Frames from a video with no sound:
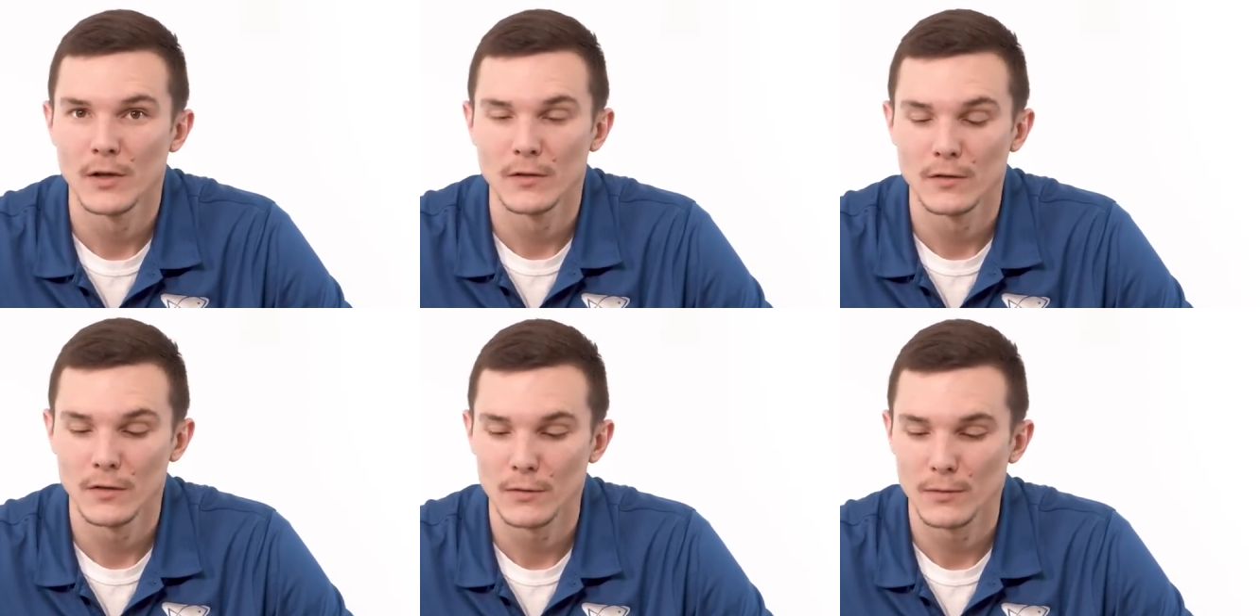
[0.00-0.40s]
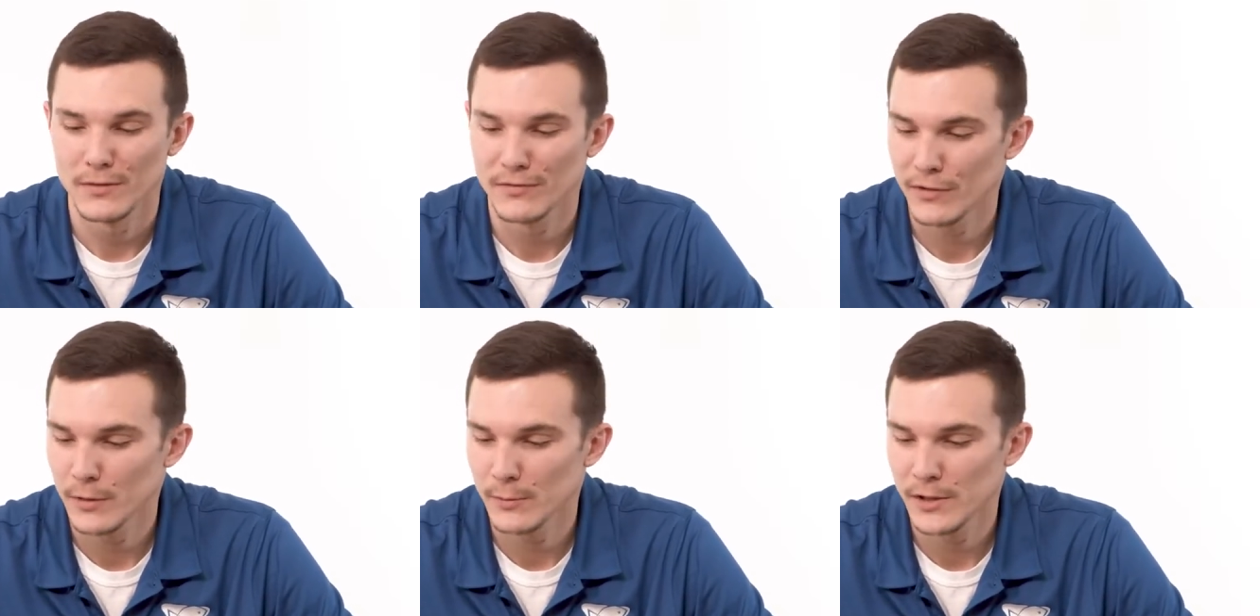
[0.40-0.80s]
So
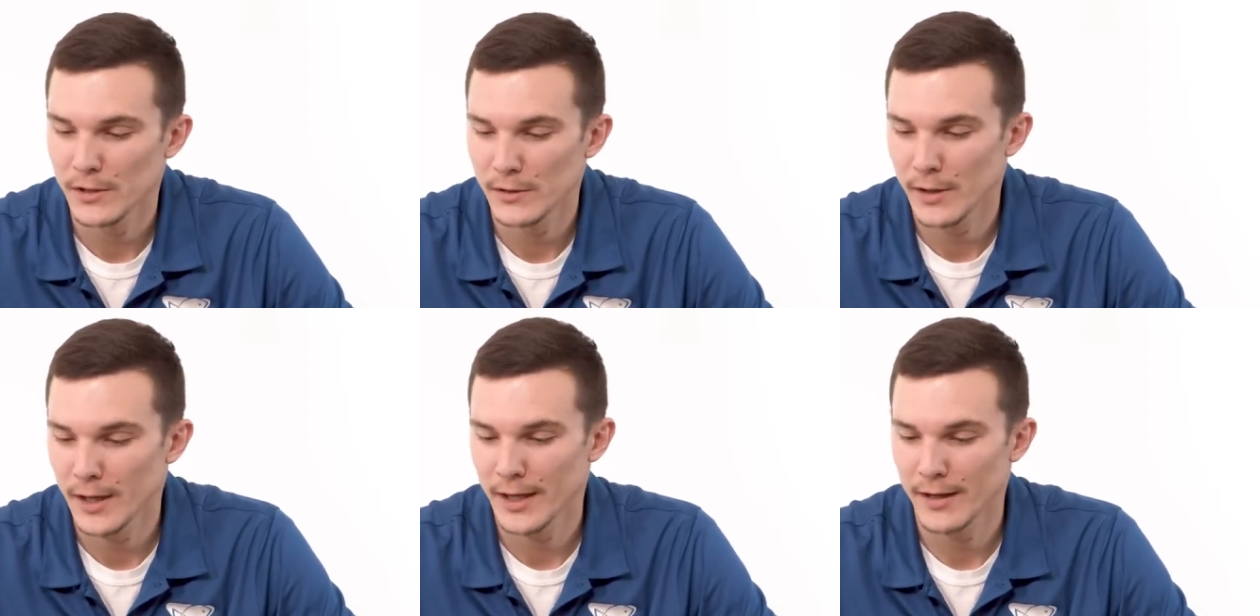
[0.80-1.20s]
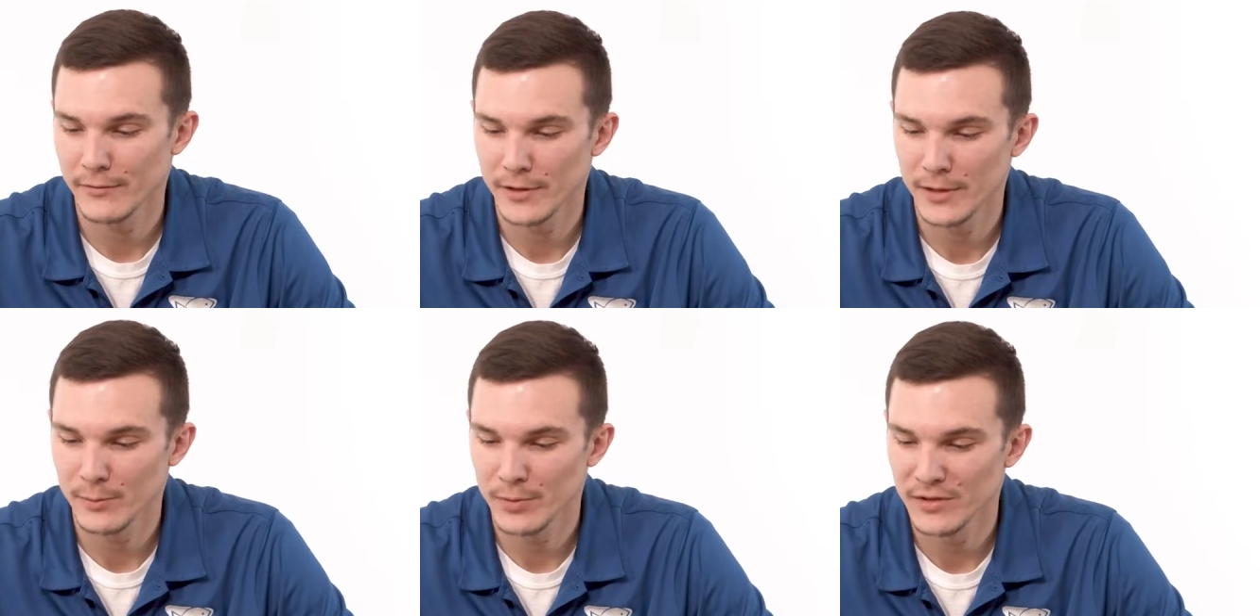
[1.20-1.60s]
in front of me here, I have
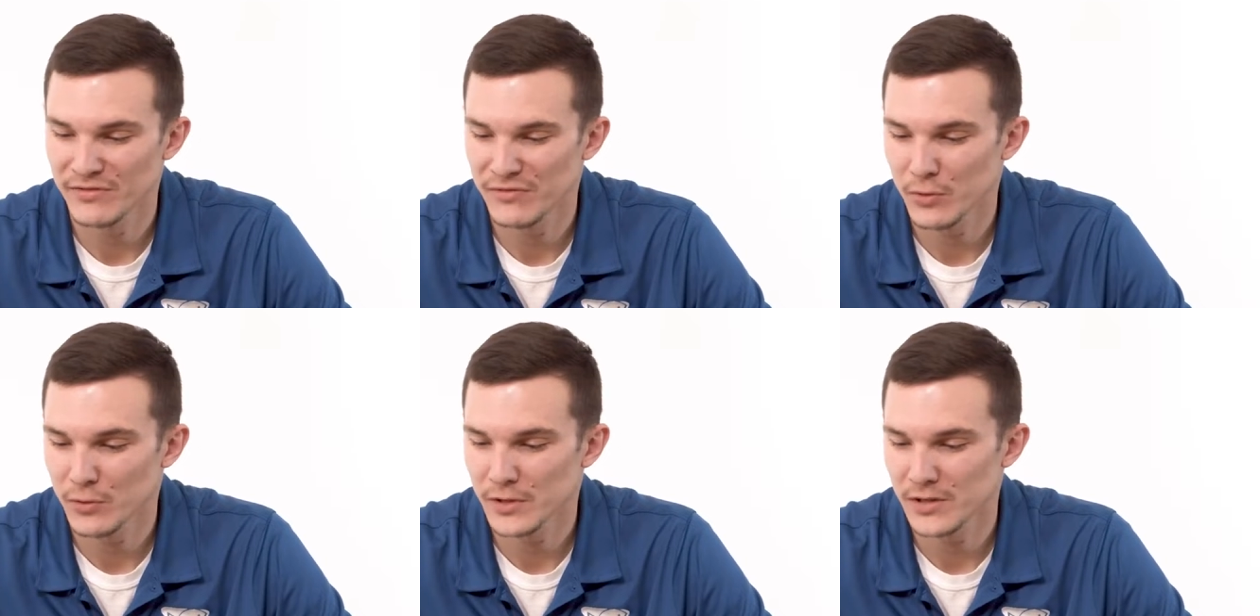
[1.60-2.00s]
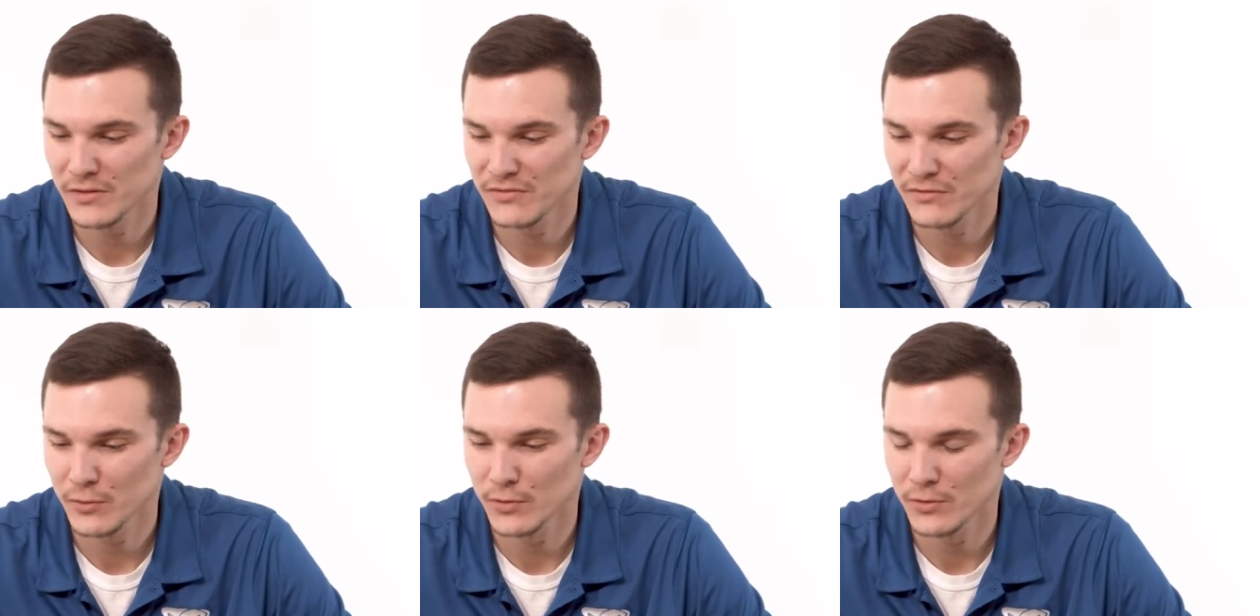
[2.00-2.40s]
an MP40
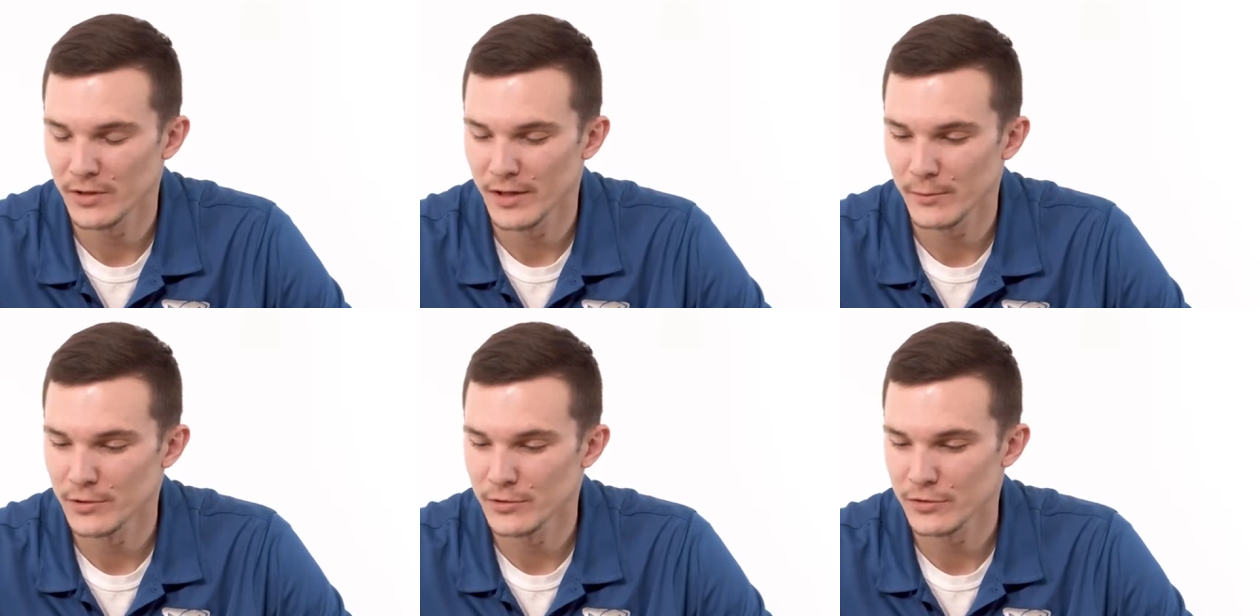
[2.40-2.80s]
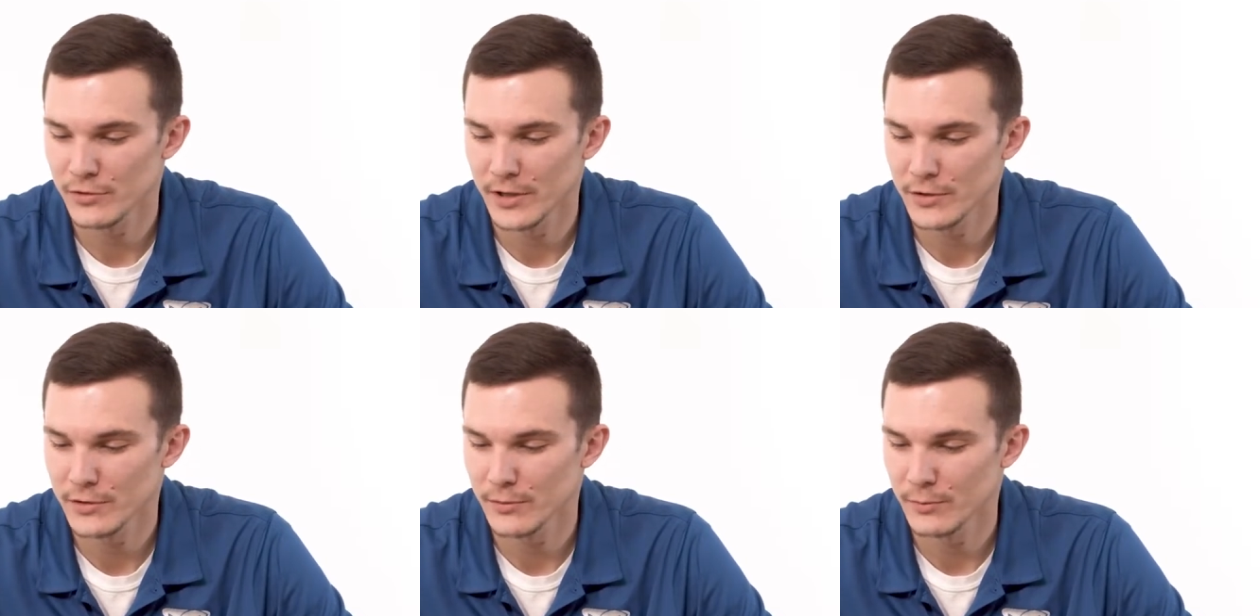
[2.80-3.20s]
for
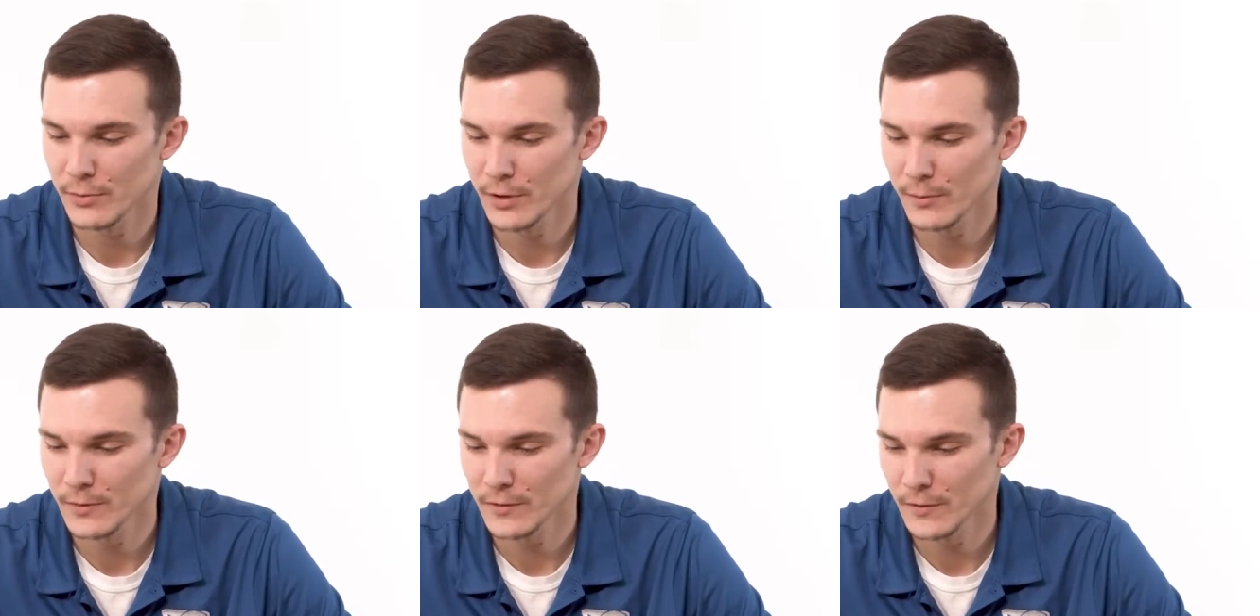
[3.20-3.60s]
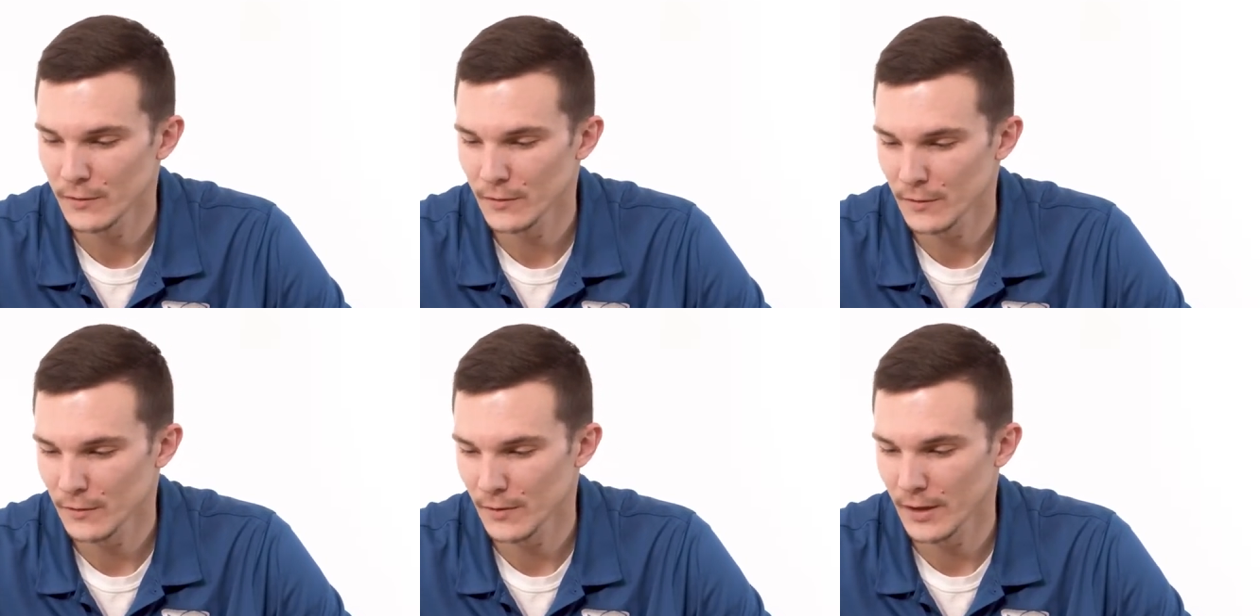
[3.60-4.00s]
demonstration
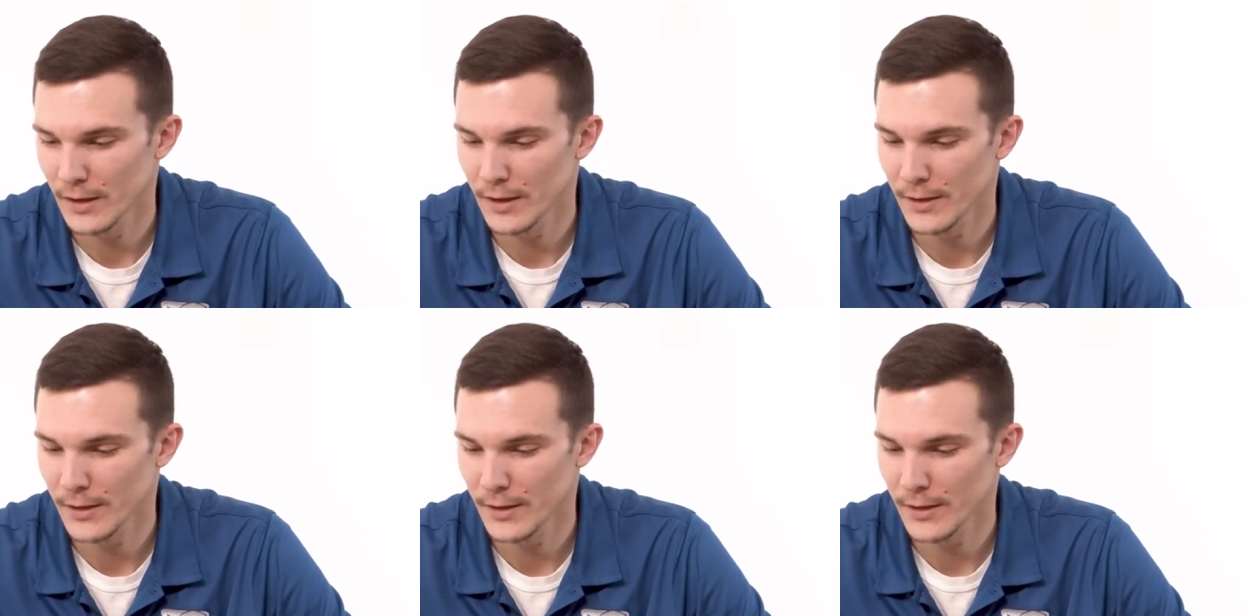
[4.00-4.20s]
purposes.